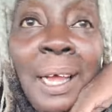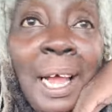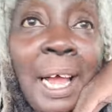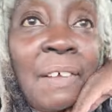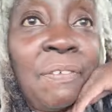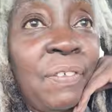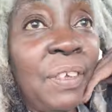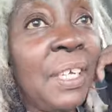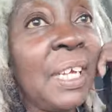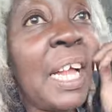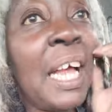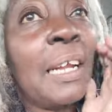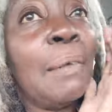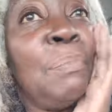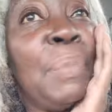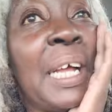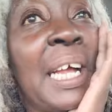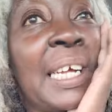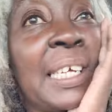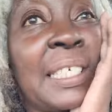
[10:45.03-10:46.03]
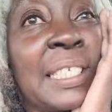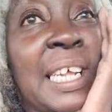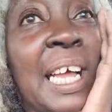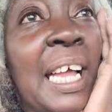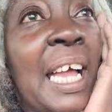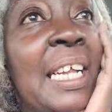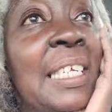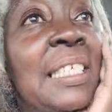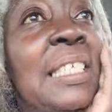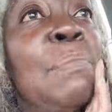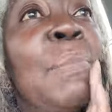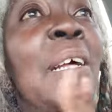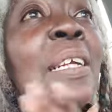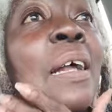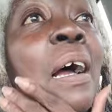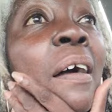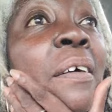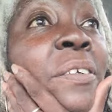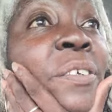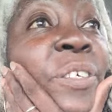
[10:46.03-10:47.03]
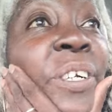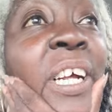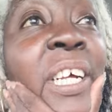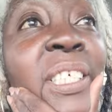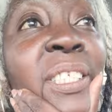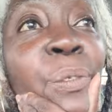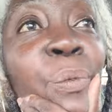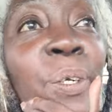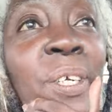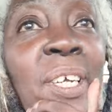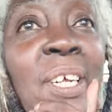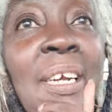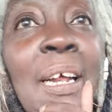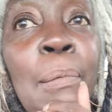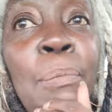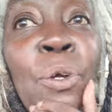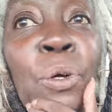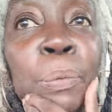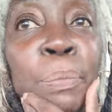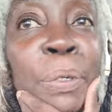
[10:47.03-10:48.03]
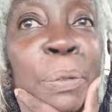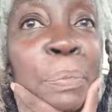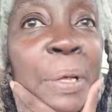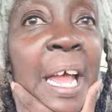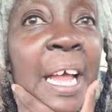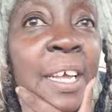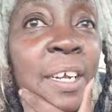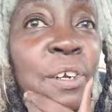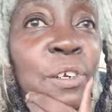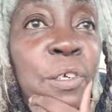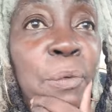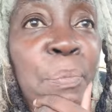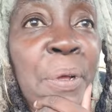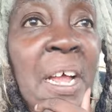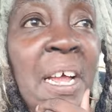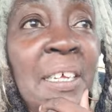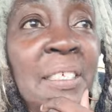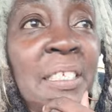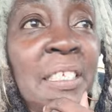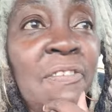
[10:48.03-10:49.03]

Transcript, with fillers: I feel kind of bad because I got to see my doctor next week, and I'm going to be packing on the pounds.